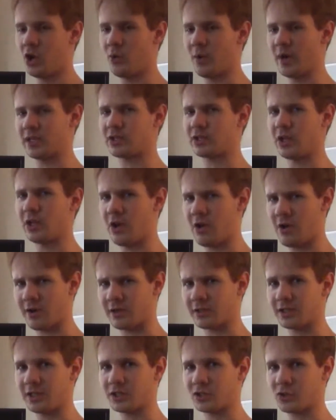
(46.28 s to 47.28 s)
who has
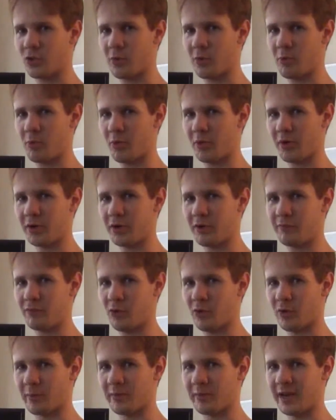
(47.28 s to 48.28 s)
lost his corporeal
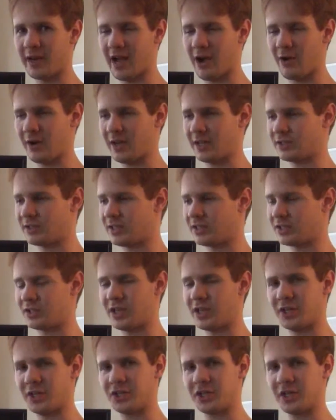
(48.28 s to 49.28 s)
form and now has this
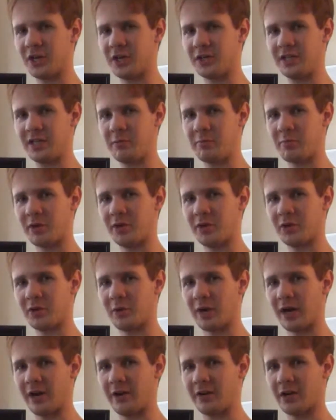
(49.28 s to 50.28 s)
dungeon deep
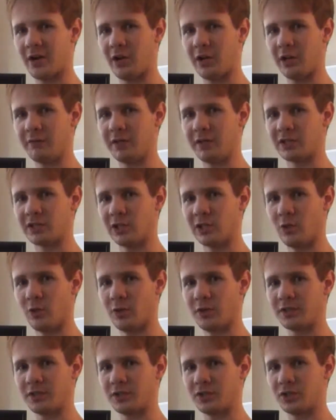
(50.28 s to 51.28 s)
underground and all of his
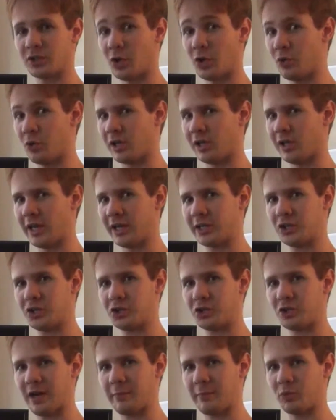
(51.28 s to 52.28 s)
lords and soul
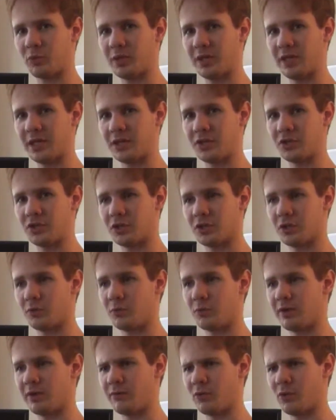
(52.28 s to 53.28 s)
collectors trapped within to
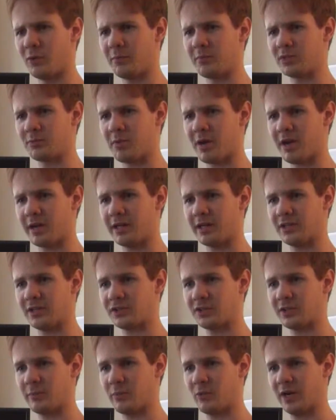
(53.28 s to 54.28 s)
reform his body
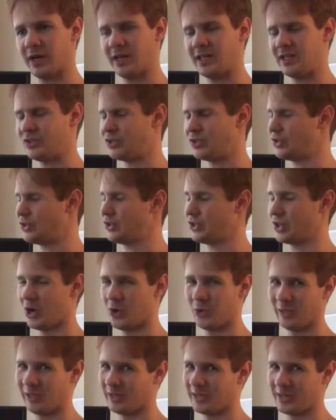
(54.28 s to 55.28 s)
in some way. He's
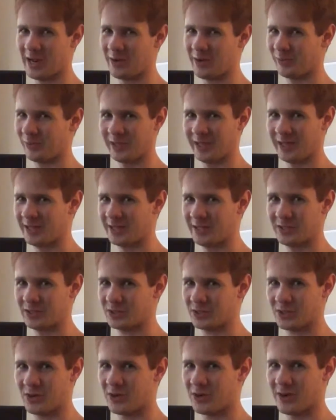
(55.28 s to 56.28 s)
totally not related to
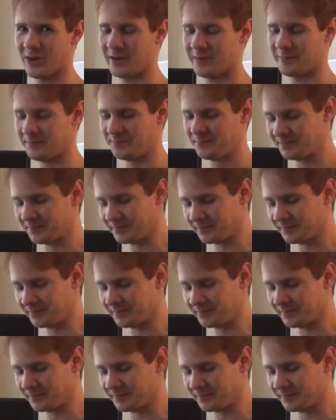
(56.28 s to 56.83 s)
Sauron.